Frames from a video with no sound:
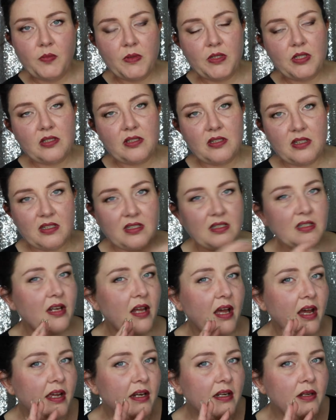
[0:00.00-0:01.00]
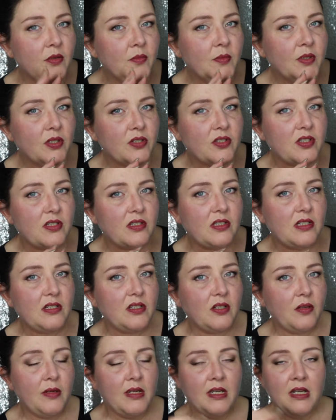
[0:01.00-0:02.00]
but just a slight luminosity
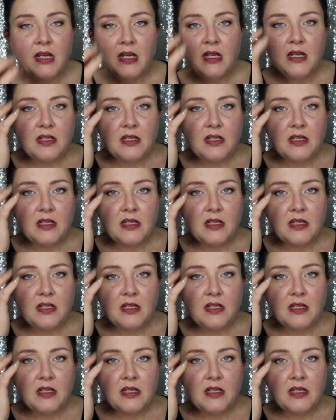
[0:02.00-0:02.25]
to it.